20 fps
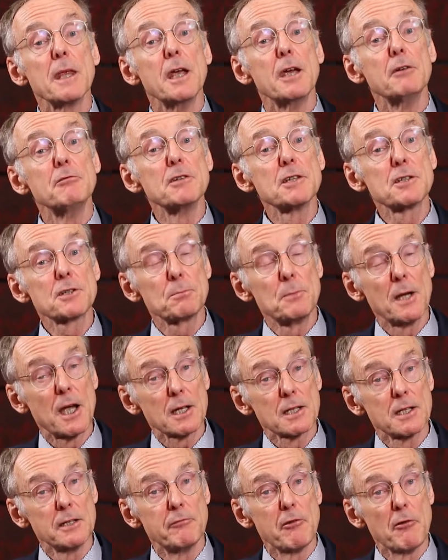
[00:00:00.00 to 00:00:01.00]

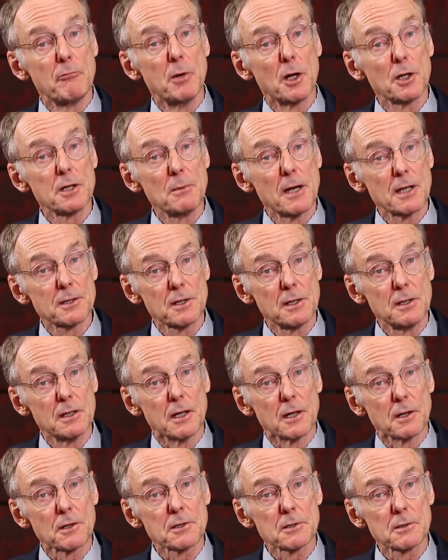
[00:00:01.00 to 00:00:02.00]
irrespective of body mass
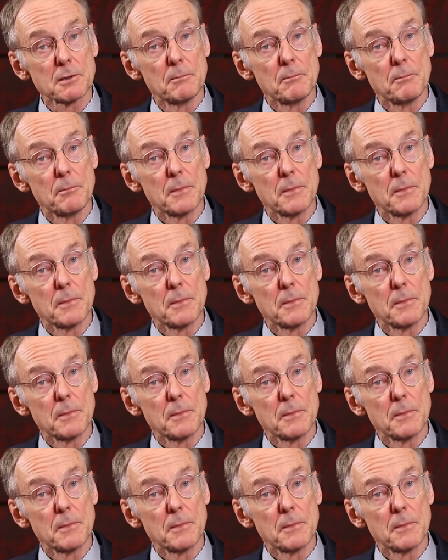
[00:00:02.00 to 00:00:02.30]
index.